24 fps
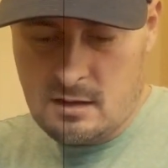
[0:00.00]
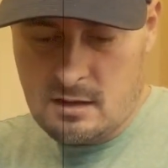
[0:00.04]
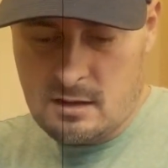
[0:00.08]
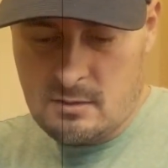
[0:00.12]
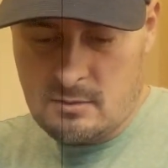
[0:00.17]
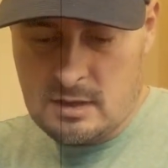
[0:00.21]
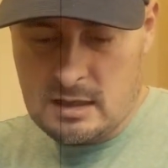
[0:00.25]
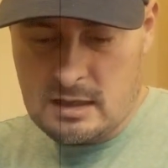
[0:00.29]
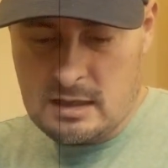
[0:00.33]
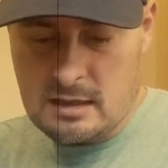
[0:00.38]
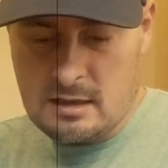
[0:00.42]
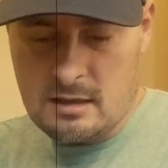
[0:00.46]

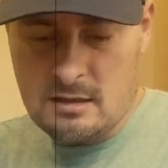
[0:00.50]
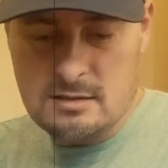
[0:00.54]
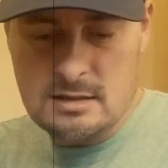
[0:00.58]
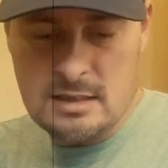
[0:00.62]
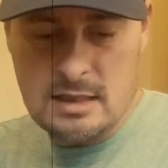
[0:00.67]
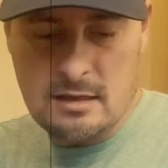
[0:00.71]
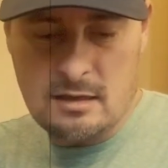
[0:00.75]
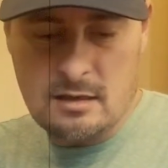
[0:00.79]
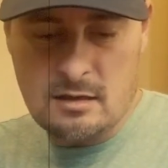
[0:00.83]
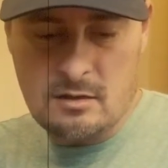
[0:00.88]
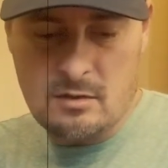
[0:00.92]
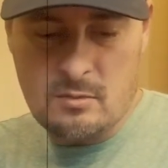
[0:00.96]
I'm gonna take
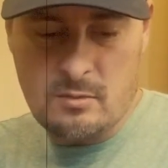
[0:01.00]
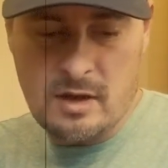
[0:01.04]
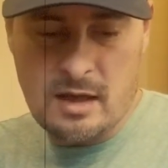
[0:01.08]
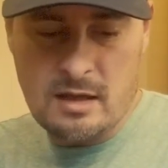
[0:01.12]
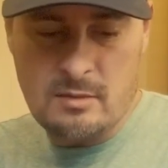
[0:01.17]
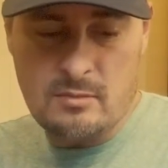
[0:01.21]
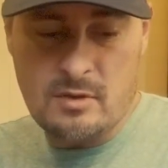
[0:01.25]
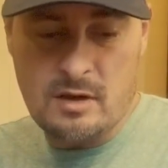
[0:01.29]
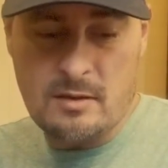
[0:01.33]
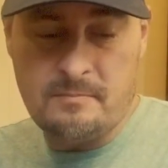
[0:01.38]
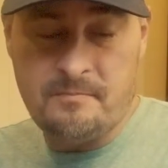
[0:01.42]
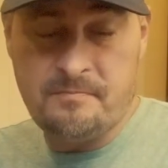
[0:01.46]
another bite,
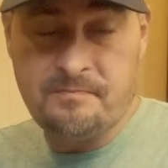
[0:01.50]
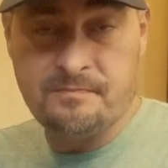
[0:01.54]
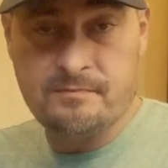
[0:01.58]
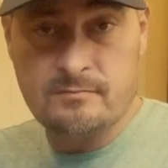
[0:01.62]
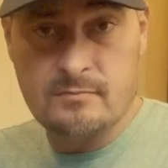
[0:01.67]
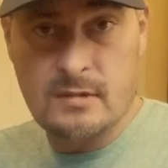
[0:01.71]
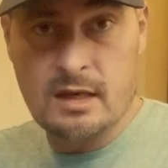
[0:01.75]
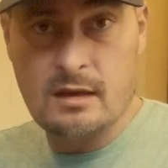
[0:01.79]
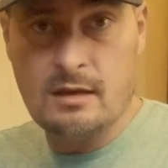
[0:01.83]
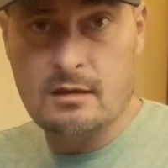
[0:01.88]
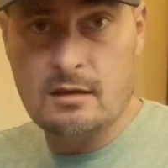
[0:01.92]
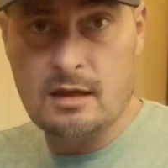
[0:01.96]
but
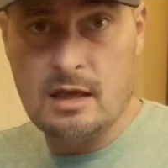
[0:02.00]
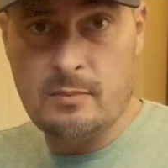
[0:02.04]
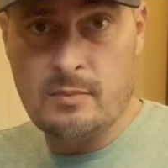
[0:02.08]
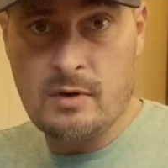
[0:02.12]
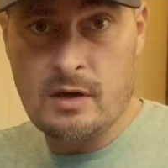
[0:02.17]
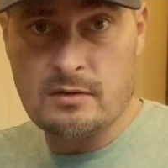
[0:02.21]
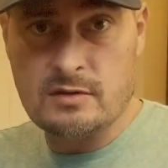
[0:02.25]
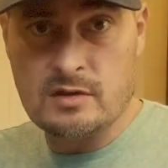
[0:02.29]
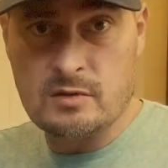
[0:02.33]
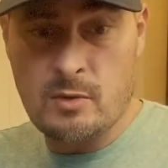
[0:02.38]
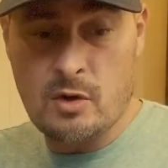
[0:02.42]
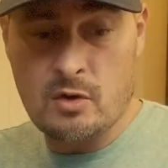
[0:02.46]
keep on
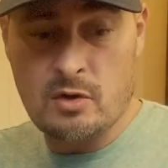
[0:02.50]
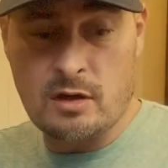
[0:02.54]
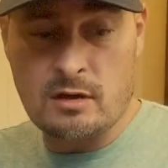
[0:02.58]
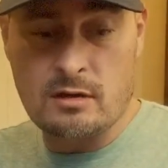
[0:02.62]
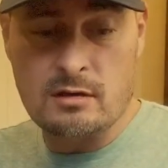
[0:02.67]
smoking.